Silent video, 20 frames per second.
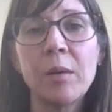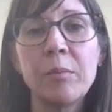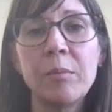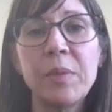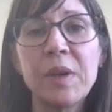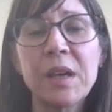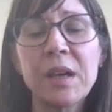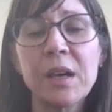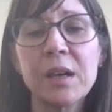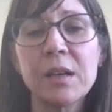
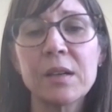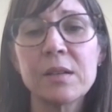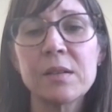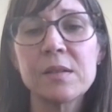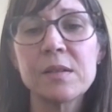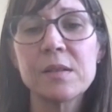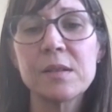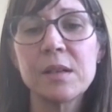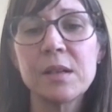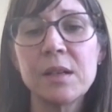
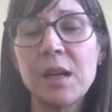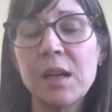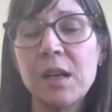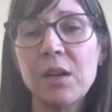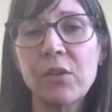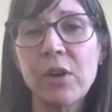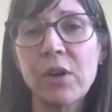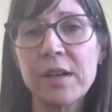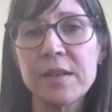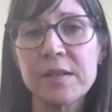because in
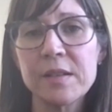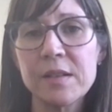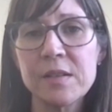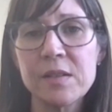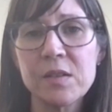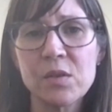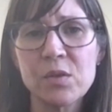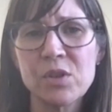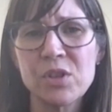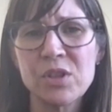any
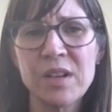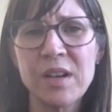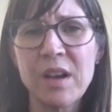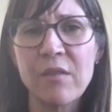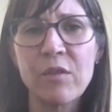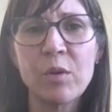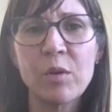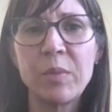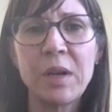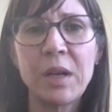crisis, those should
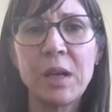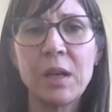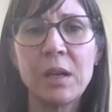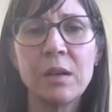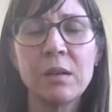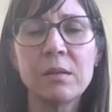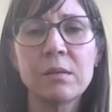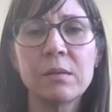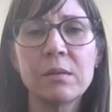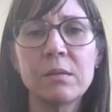never
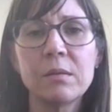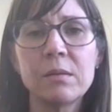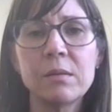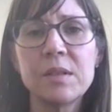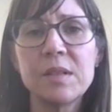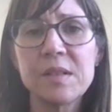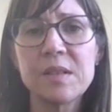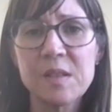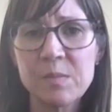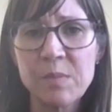be
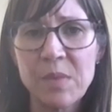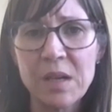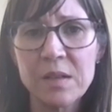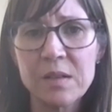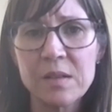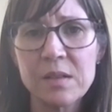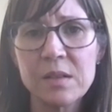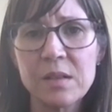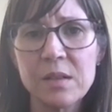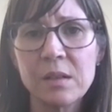
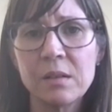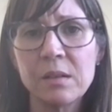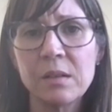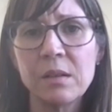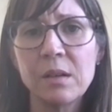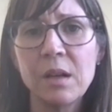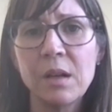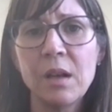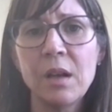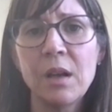dismissed
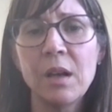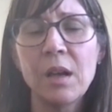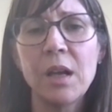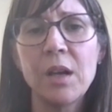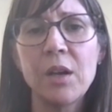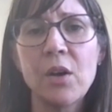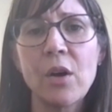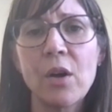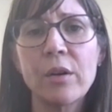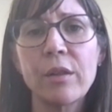
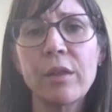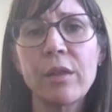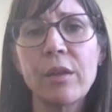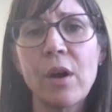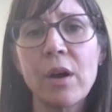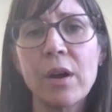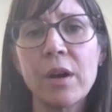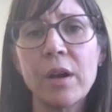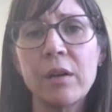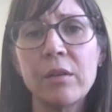and not
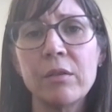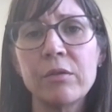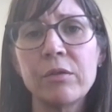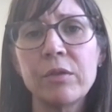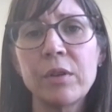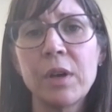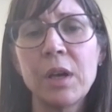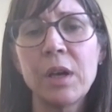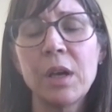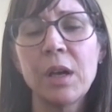thought of.
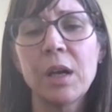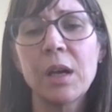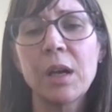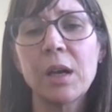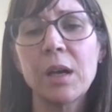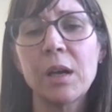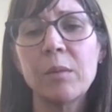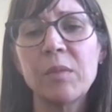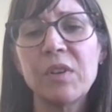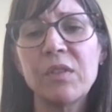
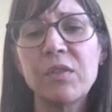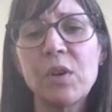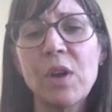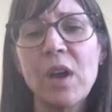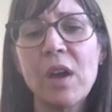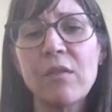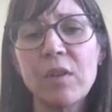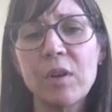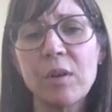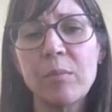If you
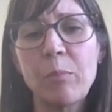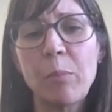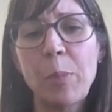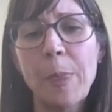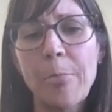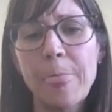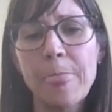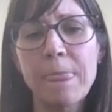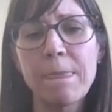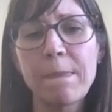have a
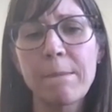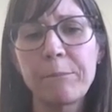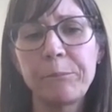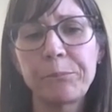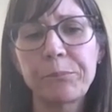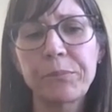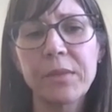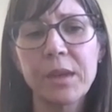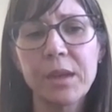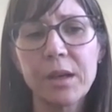
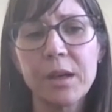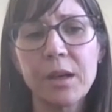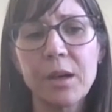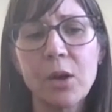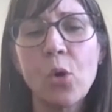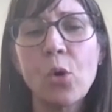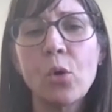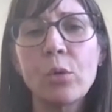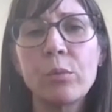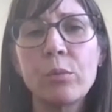
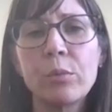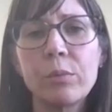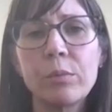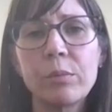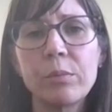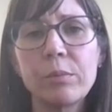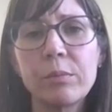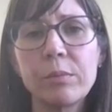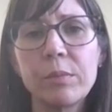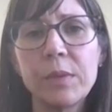whole,
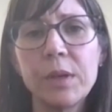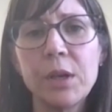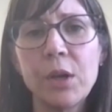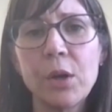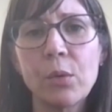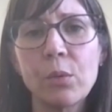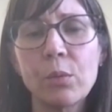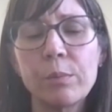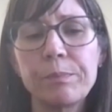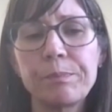you know,